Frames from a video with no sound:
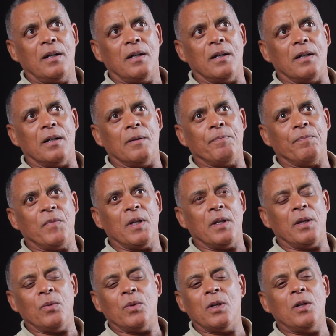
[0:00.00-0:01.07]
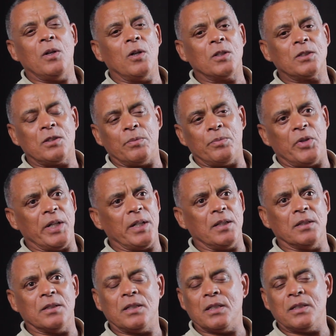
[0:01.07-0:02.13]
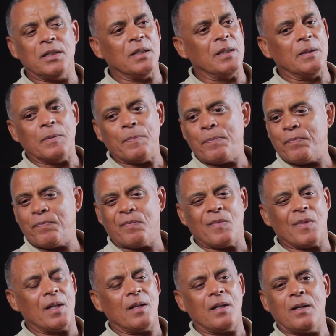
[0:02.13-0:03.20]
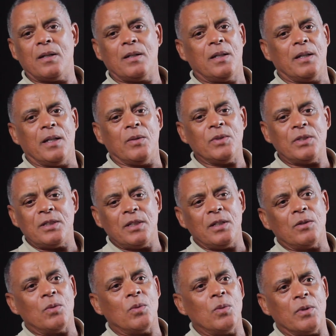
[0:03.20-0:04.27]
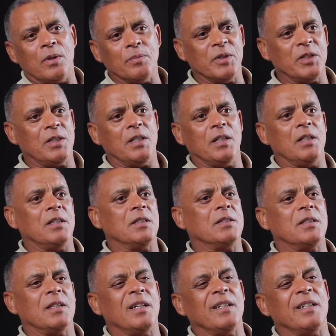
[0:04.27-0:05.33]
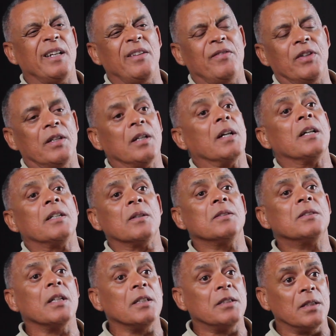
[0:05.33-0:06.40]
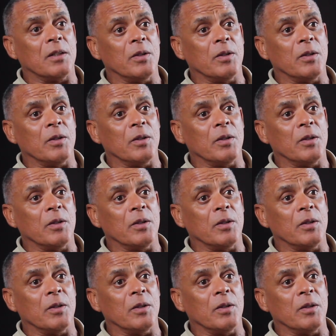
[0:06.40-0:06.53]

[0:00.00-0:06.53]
there were lots of break-ins, as in they would steal all the machines and everything. I don't say it's a